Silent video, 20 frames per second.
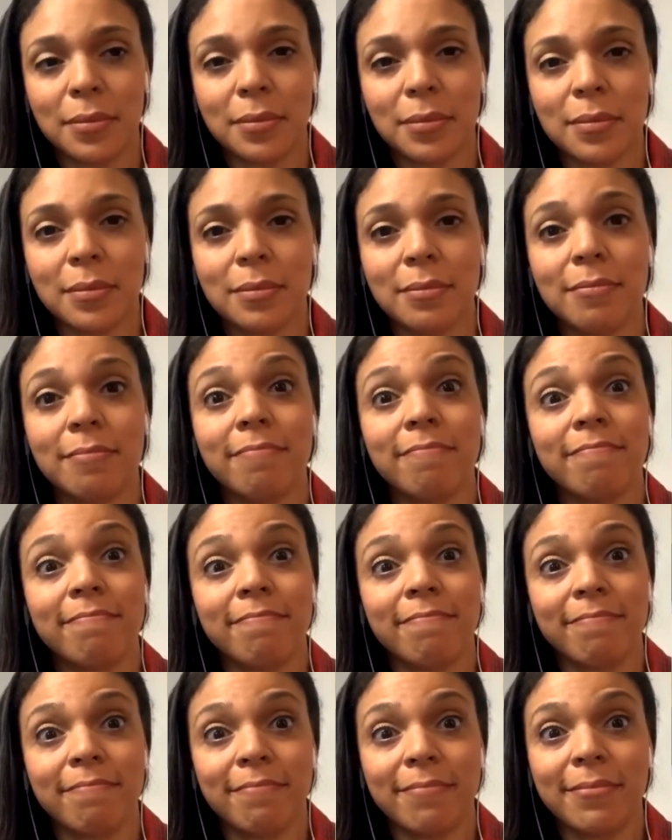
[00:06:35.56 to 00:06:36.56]

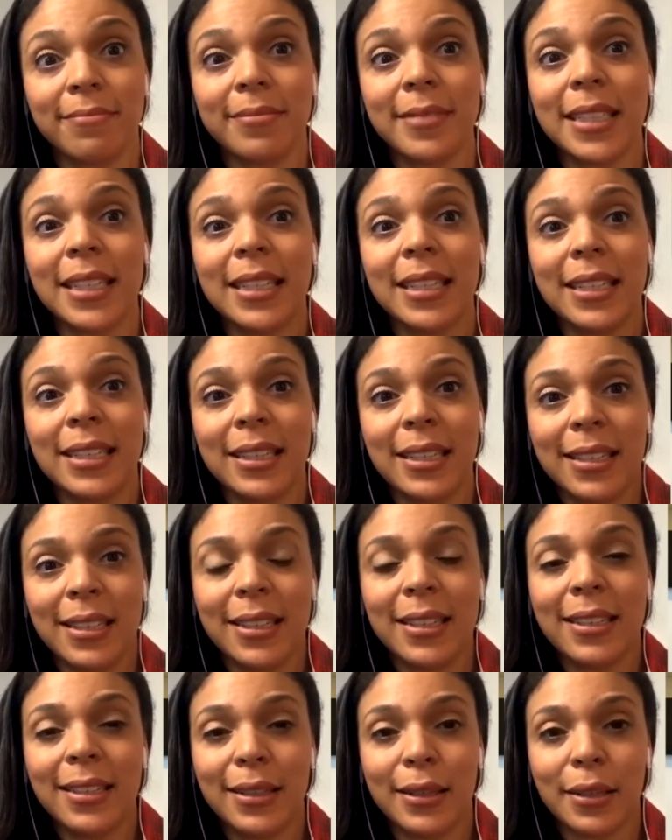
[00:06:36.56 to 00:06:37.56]

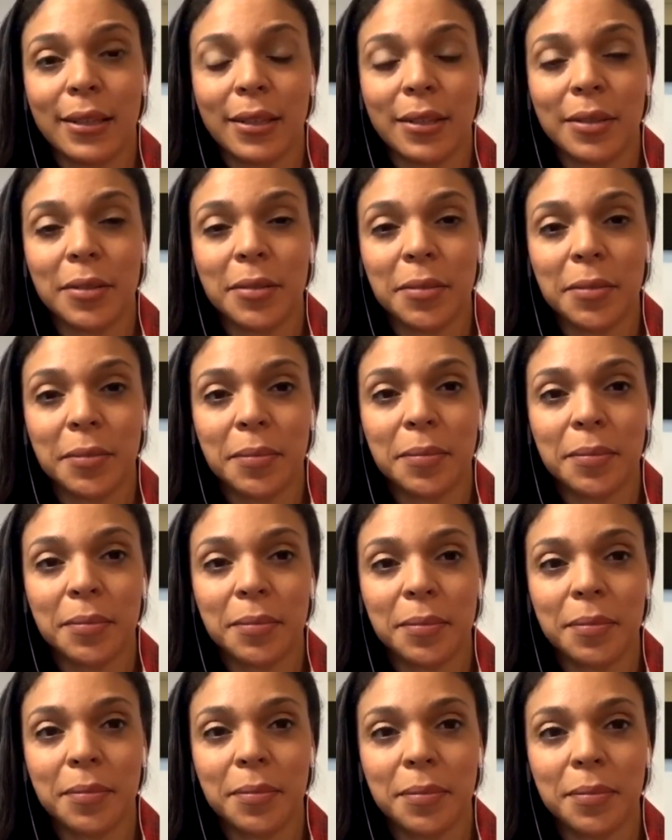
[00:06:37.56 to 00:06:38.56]

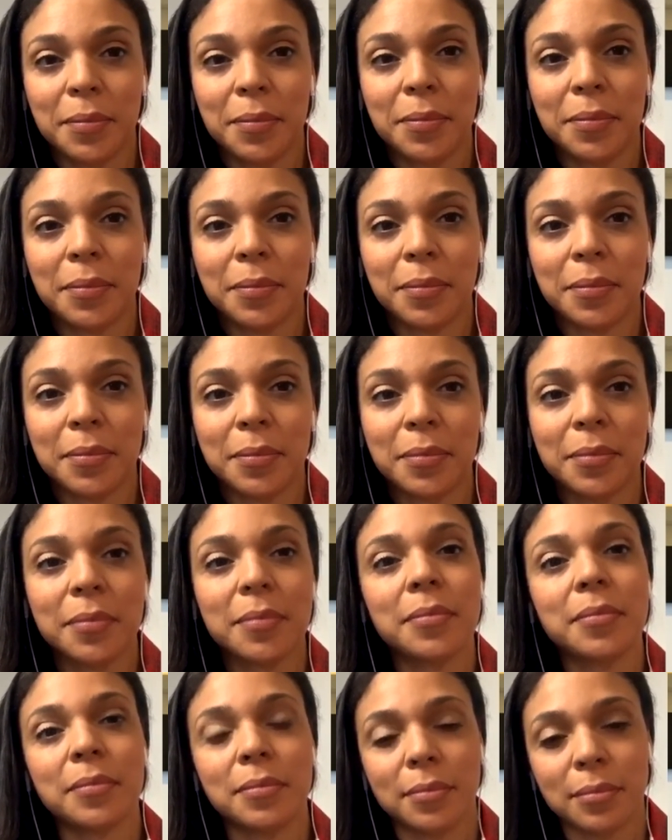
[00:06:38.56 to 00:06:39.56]

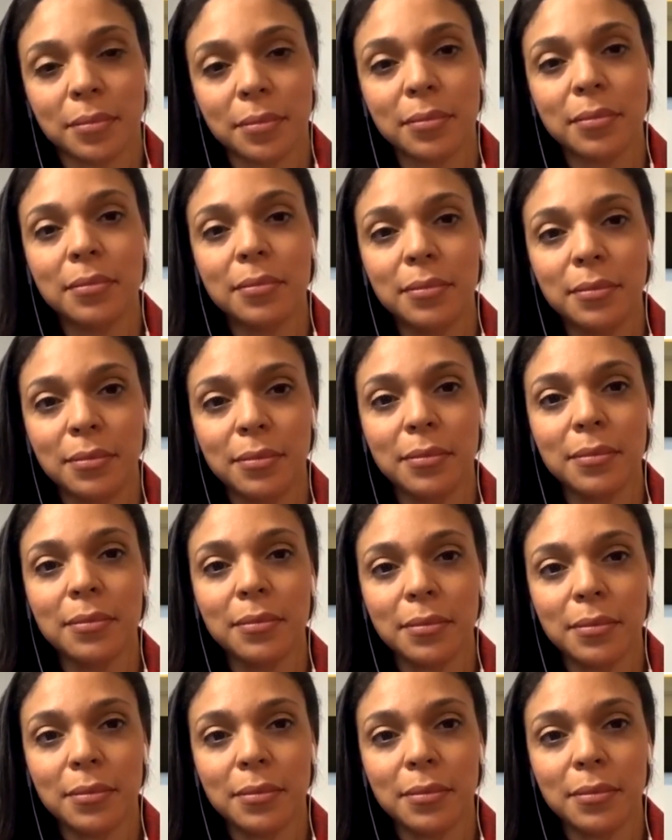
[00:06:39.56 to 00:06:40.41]
(not speaking)